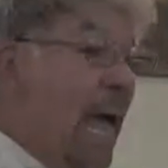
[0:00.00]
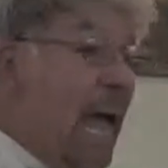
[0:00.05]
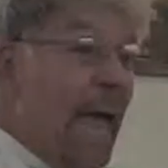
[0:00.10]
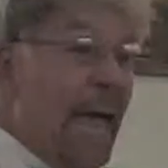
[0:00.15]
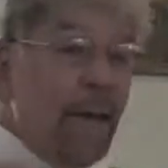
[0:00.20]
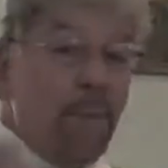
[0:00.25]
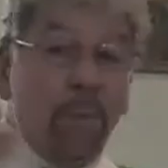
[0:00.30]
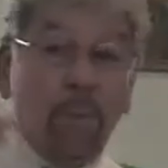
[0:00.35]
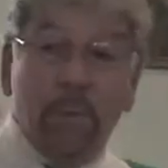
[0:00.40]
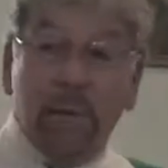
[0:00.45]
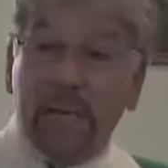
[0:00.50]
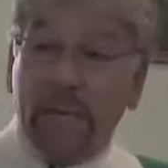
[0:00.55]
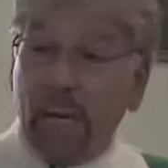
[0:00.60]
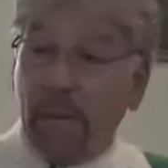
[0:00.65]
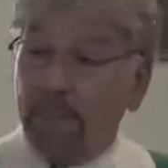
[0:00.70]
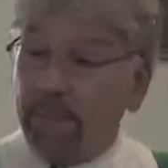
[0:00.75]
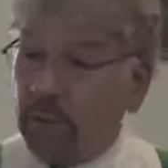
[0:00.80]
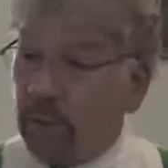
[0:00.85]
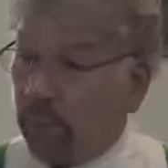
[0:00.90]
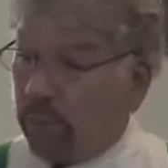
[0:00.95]
And when we
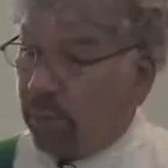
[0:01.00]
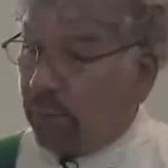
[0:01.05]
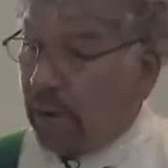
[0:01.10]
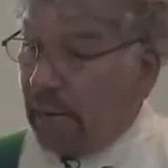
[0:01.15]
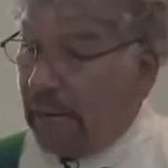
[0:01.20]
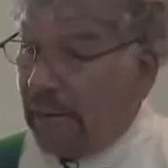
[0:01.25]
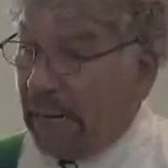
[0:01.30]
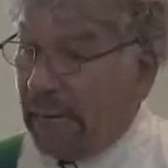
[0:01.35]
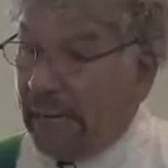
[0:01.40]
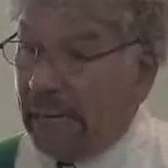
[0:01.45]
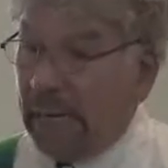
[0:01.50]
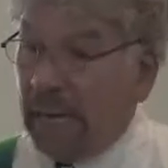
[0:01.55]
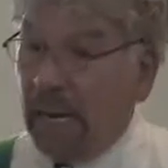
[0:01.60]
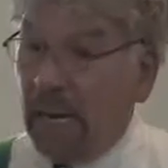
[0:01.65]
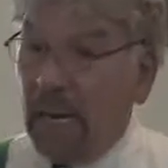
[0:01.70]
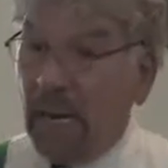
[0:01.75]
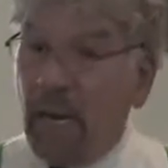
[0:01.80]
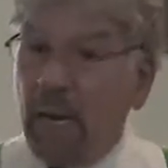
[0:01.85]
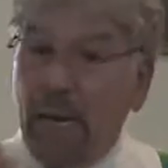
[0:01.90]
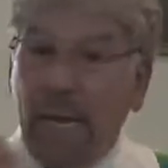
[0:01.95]
come to pray,
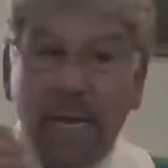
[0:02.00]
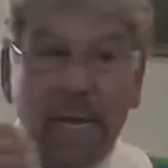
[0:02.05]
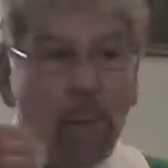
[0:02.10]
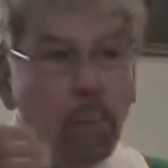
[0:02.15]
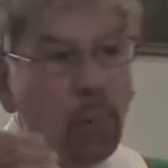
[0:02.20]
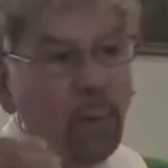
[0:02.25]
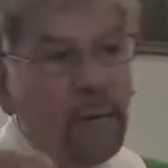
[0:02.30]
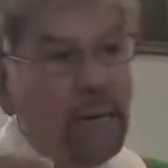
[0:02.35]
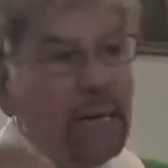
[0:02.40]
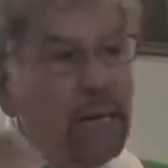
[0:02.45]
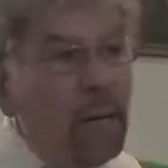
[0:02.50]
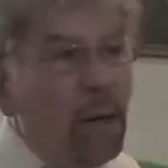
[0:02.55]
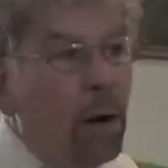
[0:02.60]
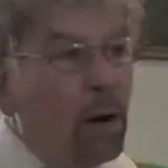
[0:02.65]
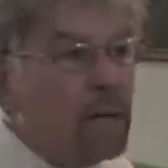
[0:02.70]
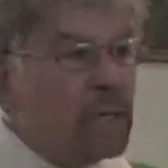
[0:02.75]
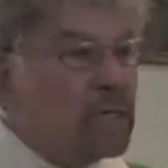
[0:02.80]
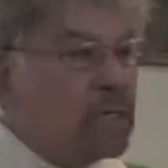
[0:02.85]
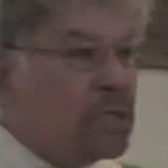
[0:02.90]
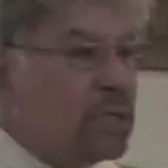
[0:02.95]
we are